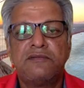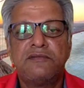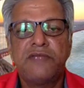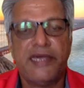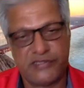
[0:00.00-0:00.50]

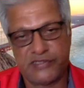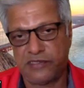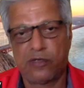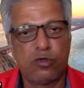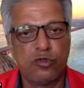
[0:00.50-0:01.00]
yes,
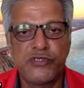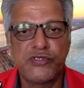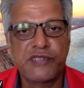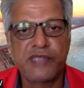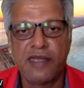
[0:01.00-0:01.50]
the
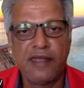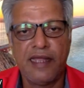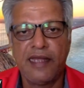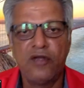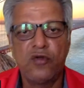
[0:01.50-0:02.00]
coaches can
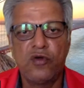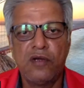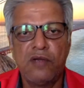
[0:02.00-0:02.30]
get into it.